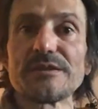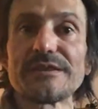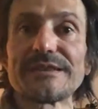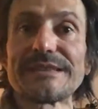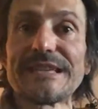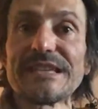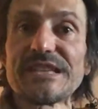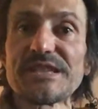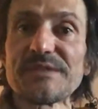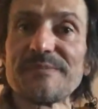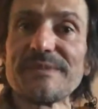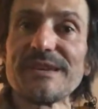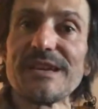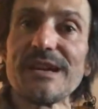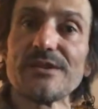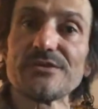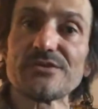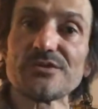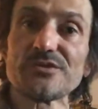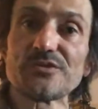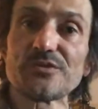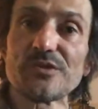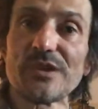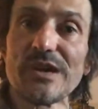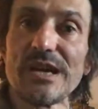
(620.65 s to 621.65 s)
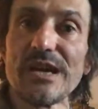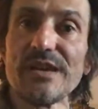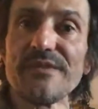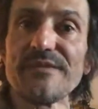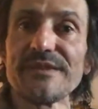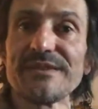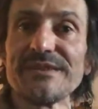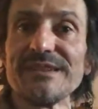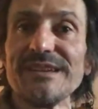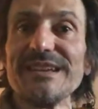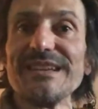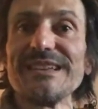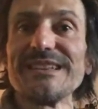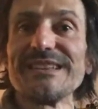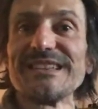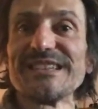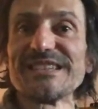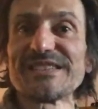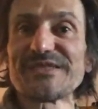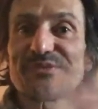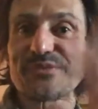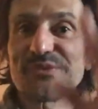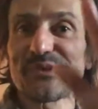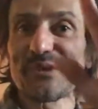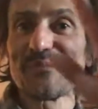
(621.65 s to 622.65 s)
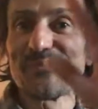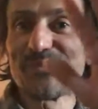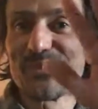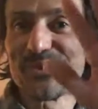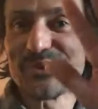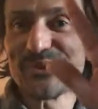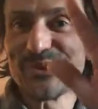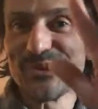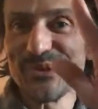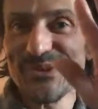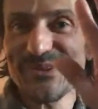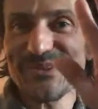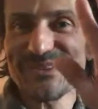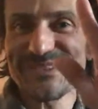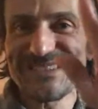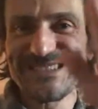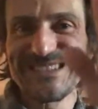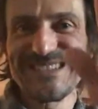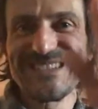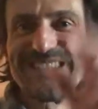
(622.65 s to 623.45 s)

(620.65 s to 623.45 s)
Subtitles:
teach me how to drive, and this free modo